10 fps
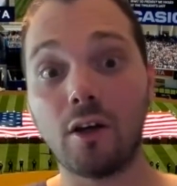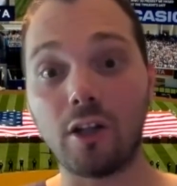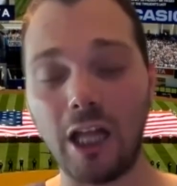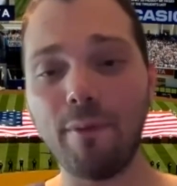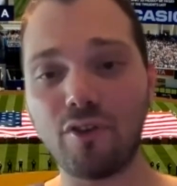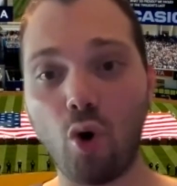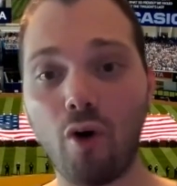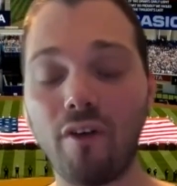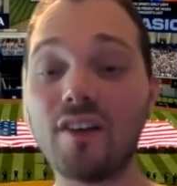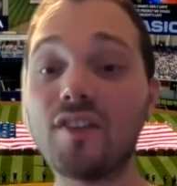Gleyber
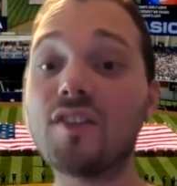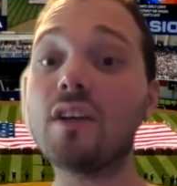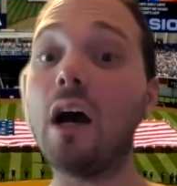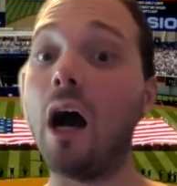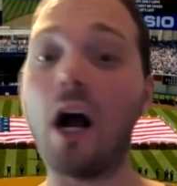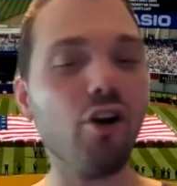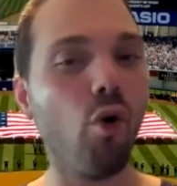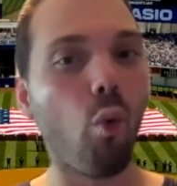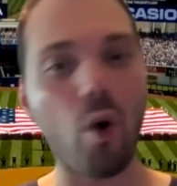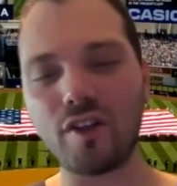Torres, I don't know
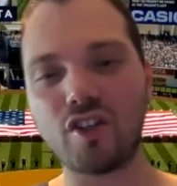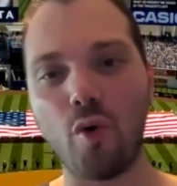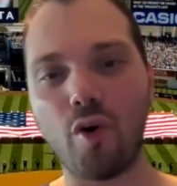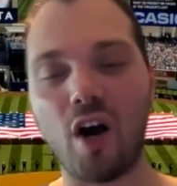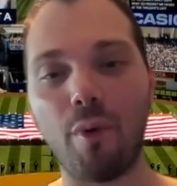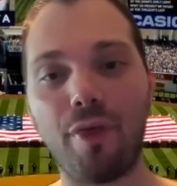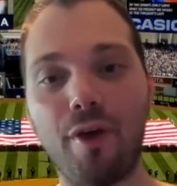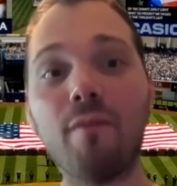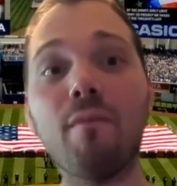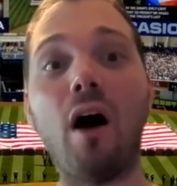what's going on with
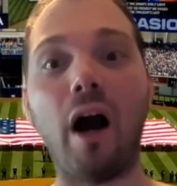him.